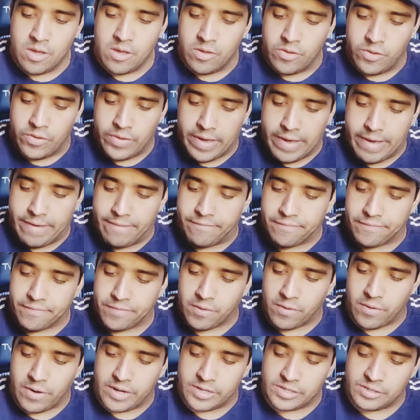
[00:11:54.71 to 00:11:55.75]
you have
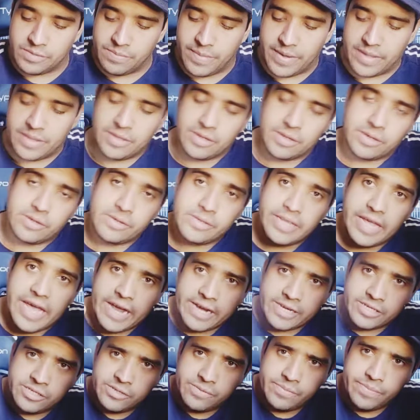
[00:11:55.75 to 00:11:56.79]
Crash Bandicoot
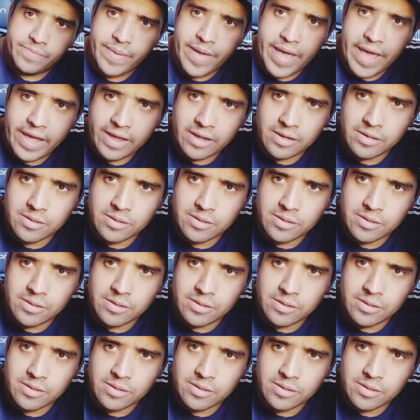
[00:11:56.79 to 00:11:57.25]
Action Pack,